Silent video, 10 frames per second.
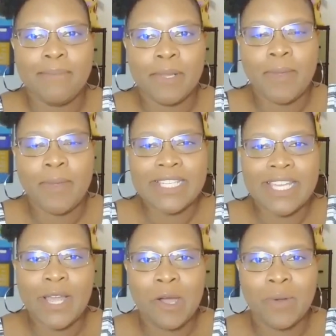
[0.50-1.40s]

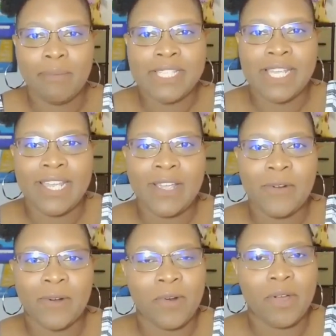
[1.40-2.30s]
Implementing OMT
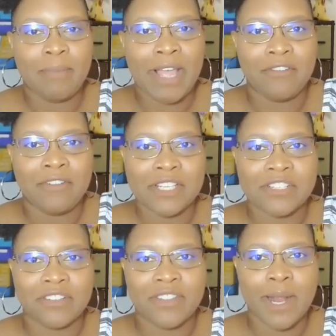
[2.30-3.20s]
or oral
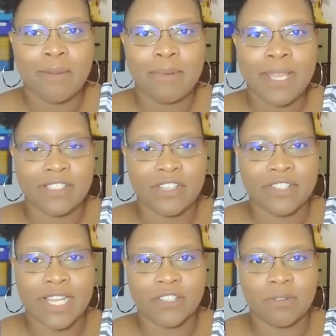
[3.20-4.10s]
myofunctional therapy into
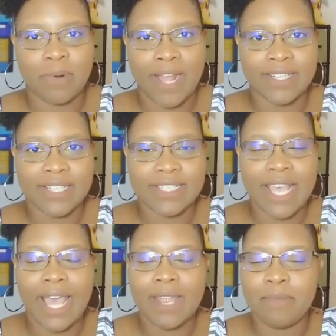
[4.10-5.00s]
your dental practice
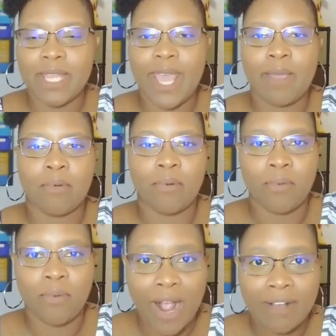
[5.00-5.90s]
can be a
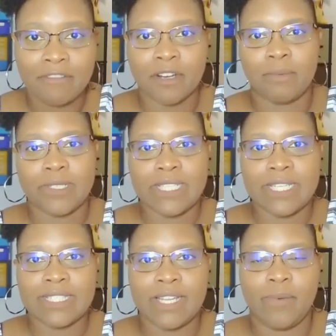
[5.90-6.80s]
profitable
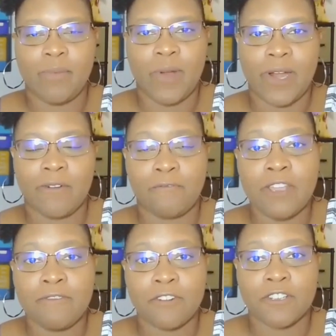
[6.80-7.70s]
system where
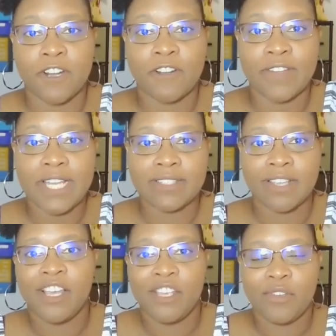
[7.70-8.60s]
fee for service
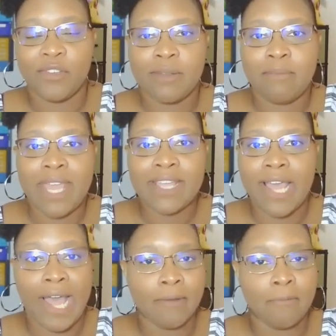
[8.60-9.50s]
you can
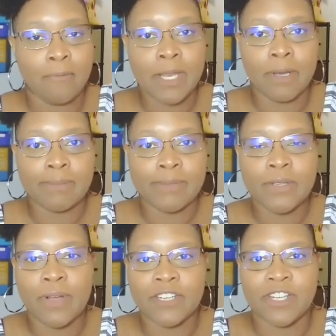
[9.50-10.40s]
make at a minimum
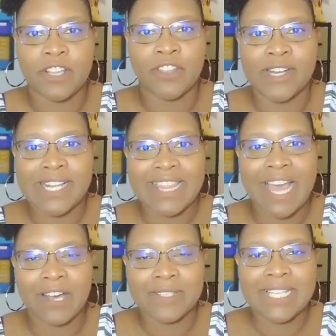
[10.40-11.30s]

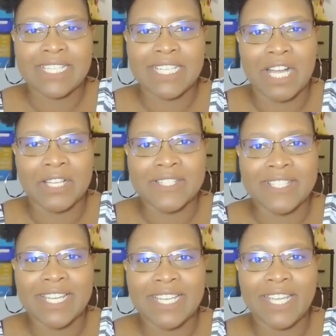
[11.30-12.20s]

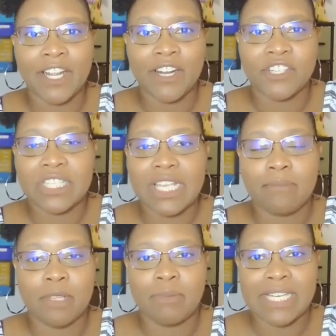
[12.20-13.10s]
$230,000 a year just
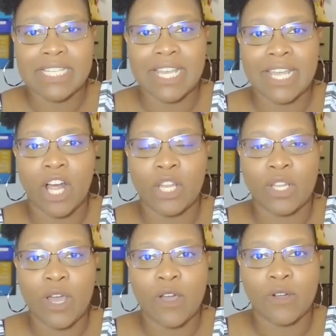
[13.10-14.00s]
implementing it
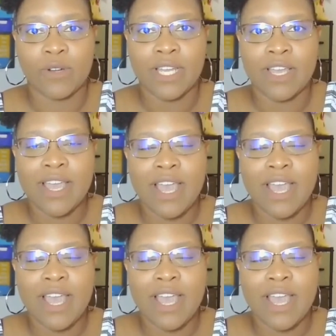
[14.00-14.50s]
alone.